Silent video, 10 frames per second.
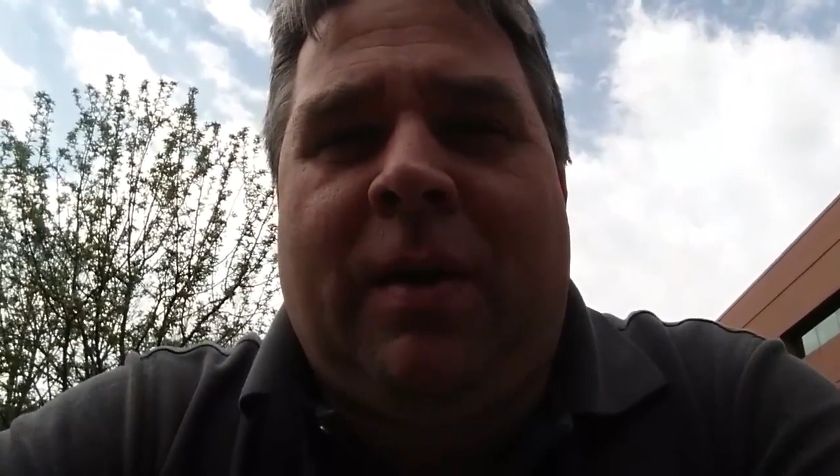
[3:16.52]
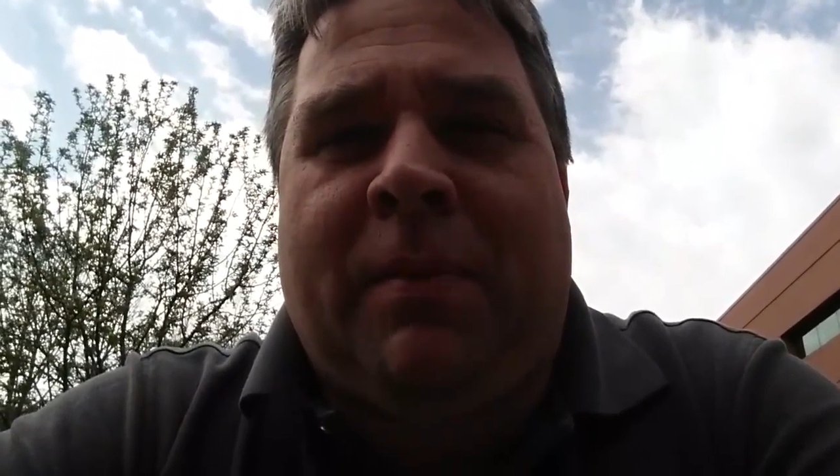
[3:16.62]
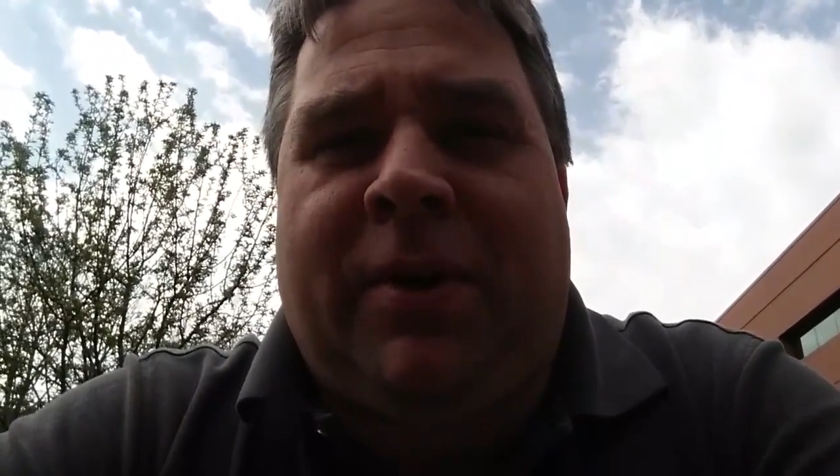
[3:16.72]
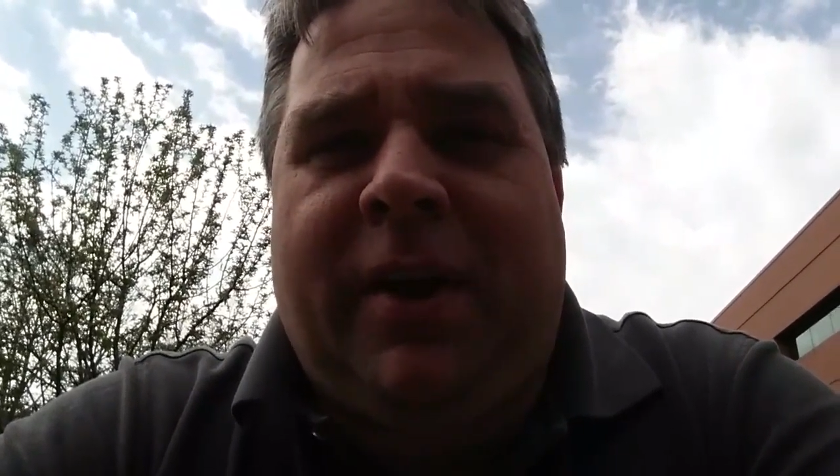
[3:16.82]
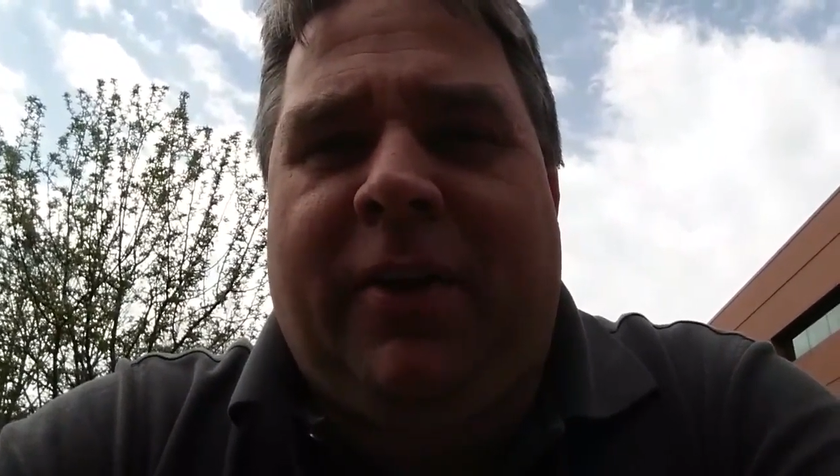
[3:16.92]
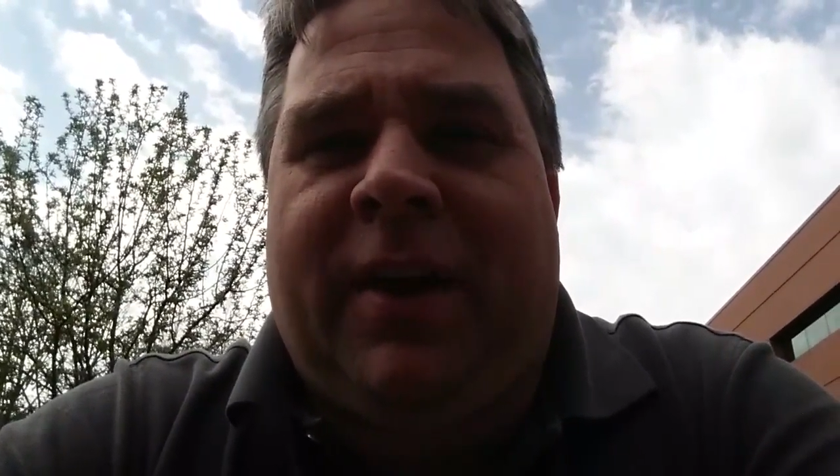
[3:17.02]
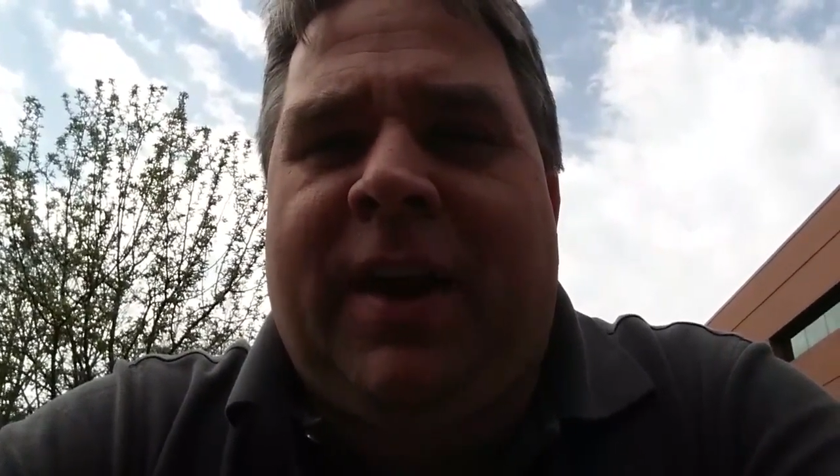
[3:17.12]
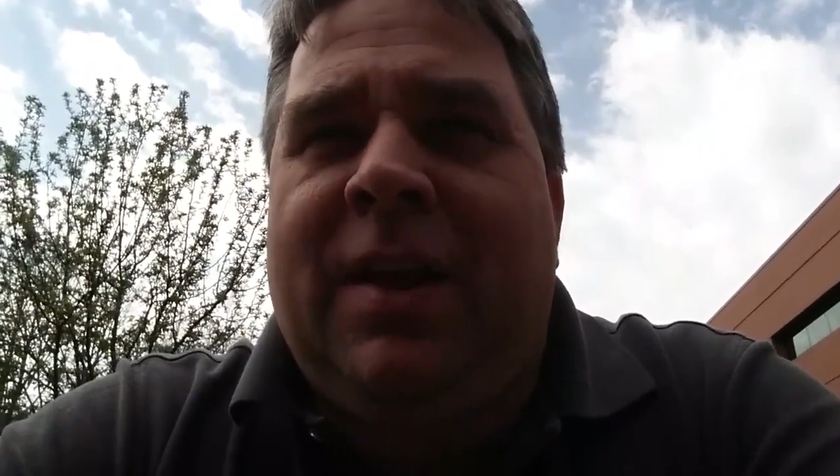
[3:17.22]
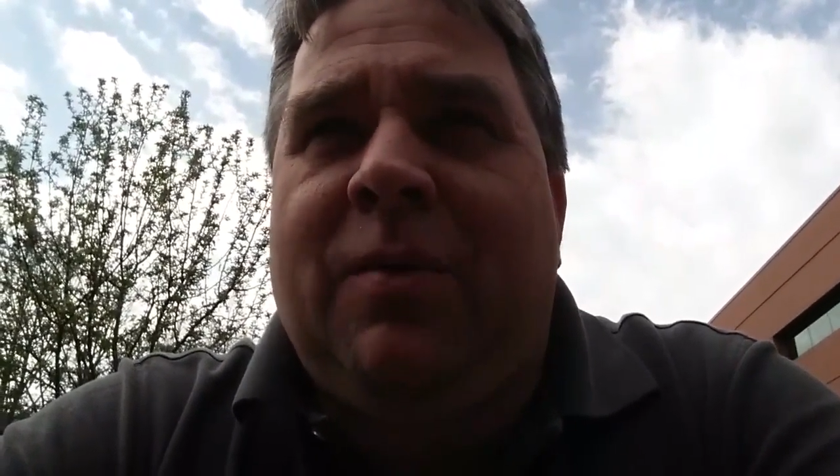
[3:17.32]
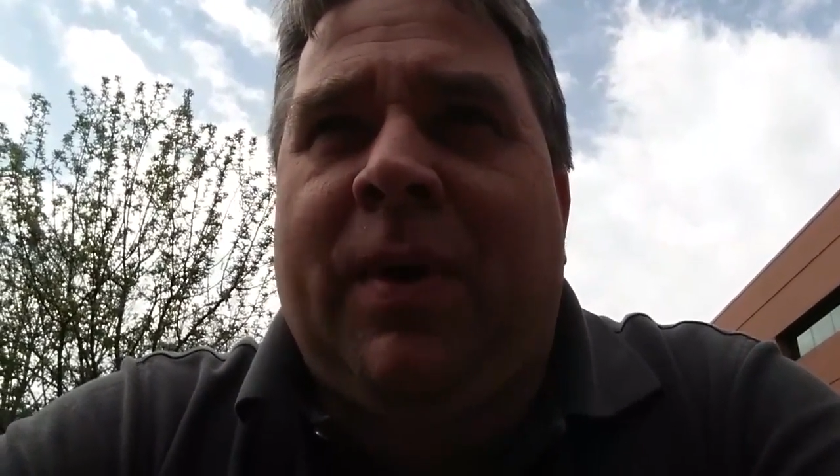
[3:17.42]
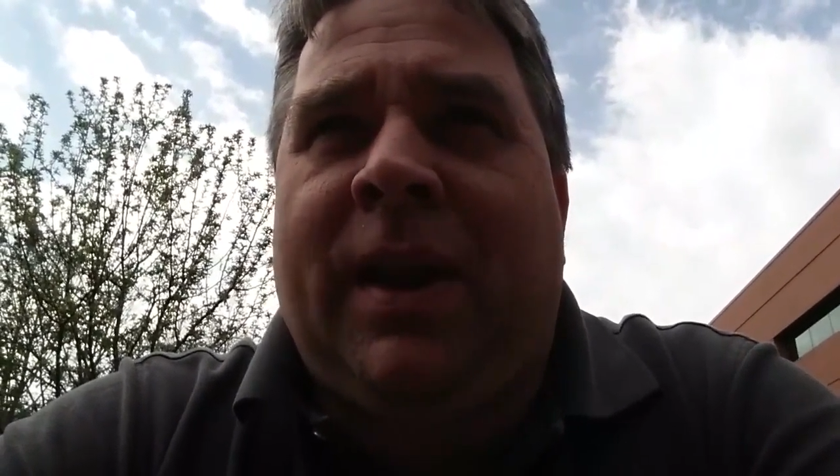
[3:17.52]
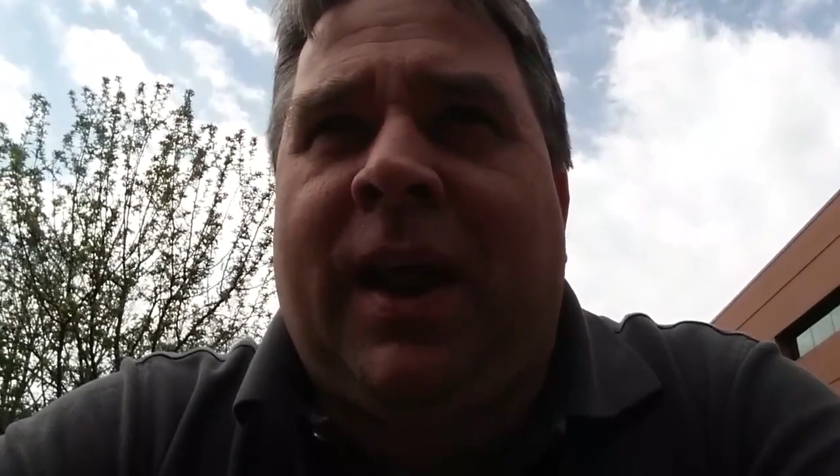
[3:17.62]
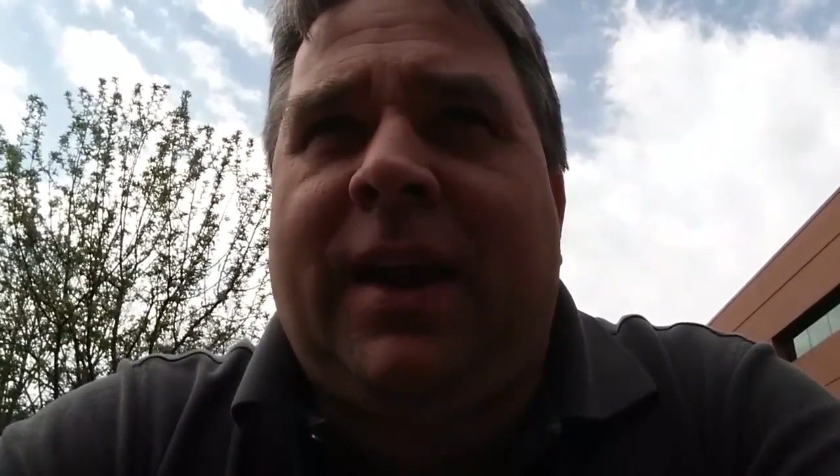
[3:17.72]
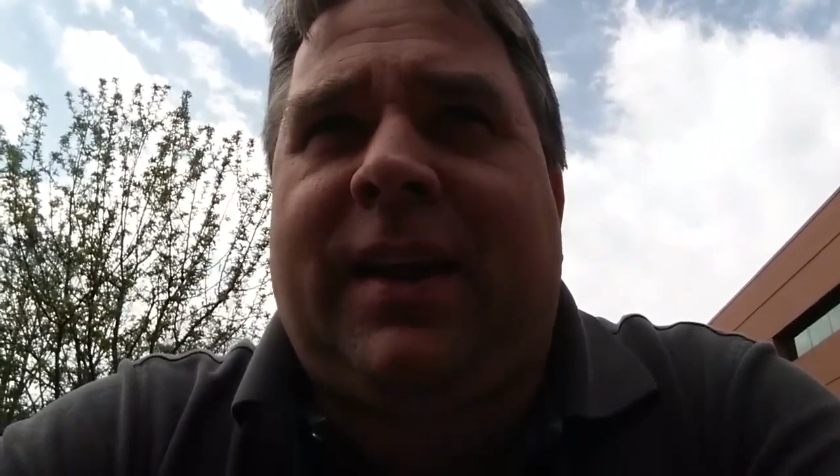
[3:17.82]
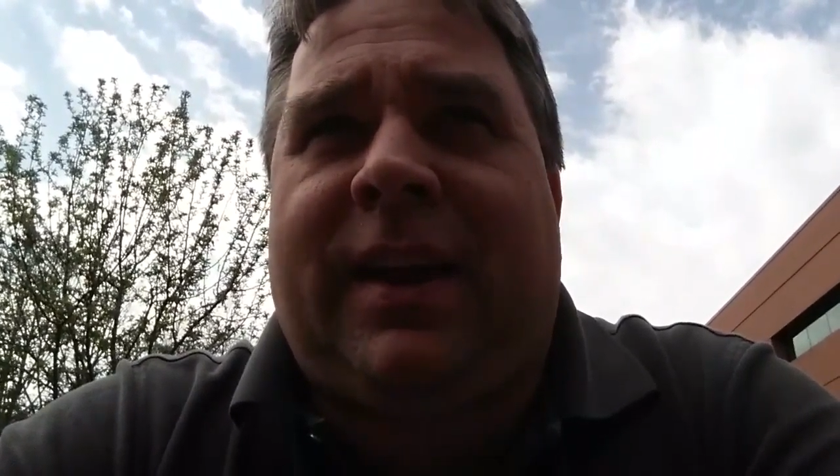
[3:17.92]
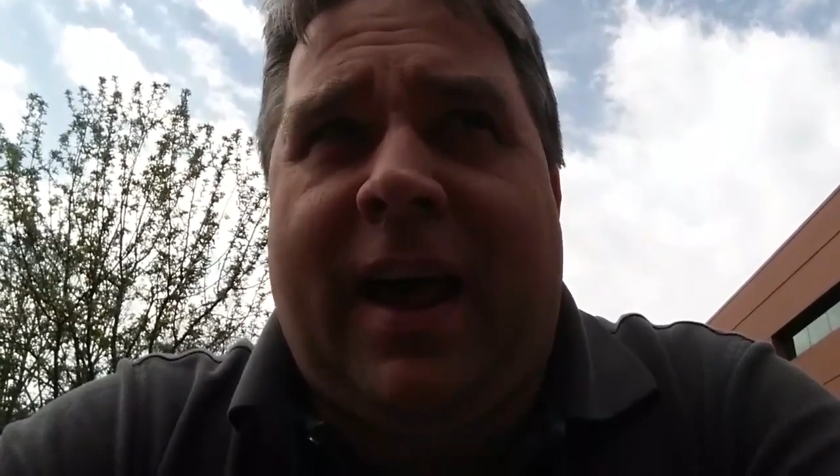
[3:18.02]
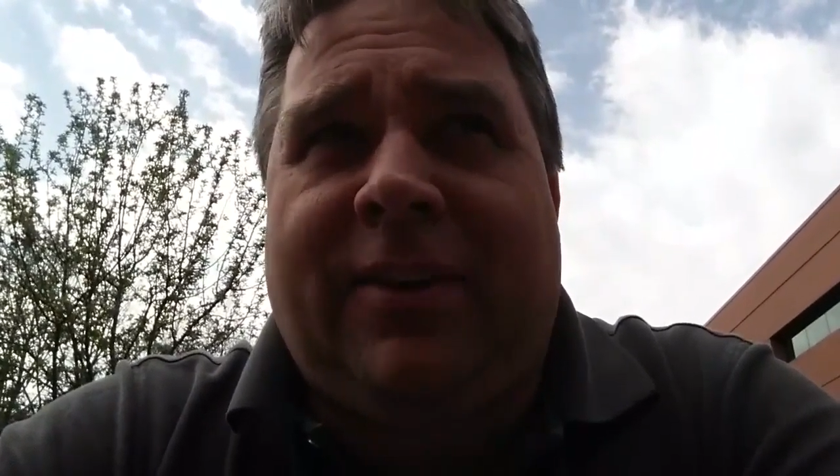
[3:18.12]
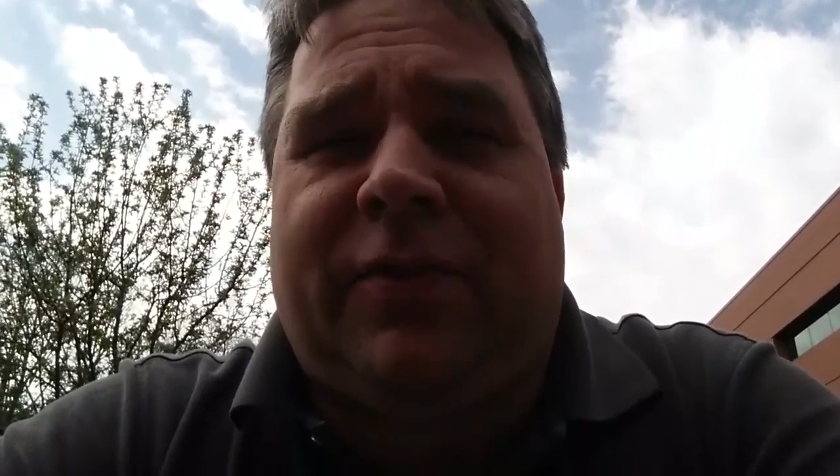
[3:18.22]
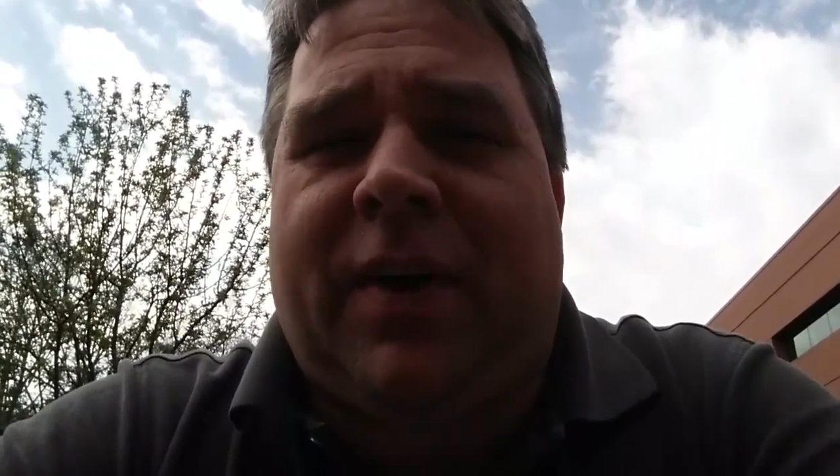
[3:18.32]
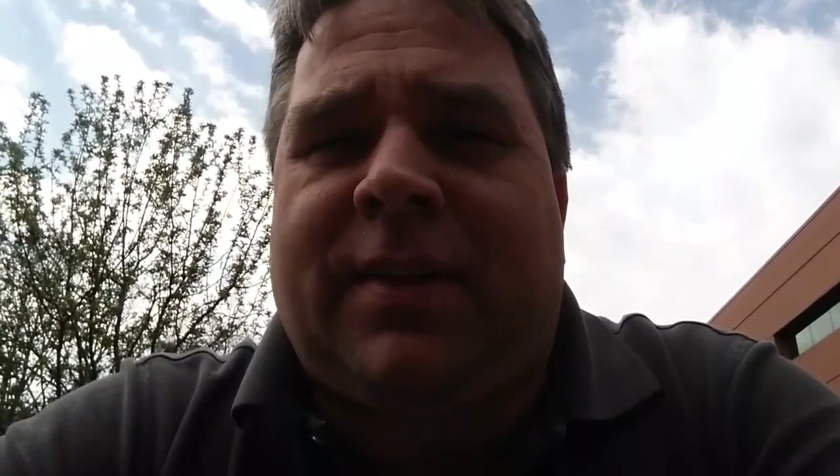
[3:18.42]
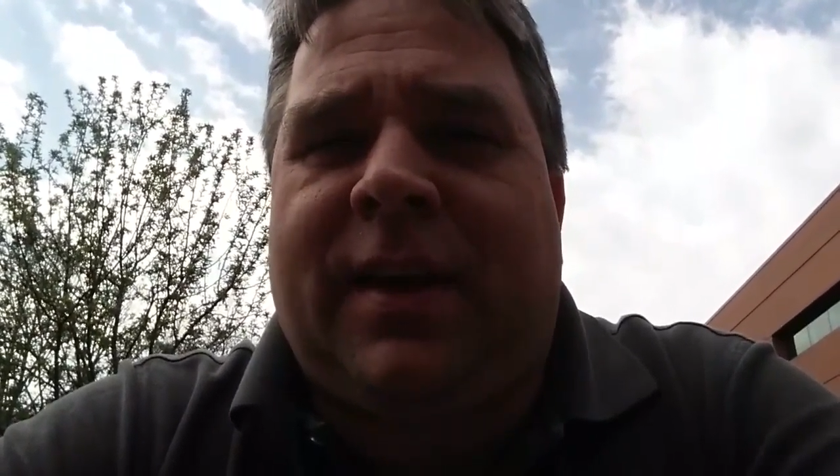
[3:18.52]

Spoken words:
In modernity, we like to classify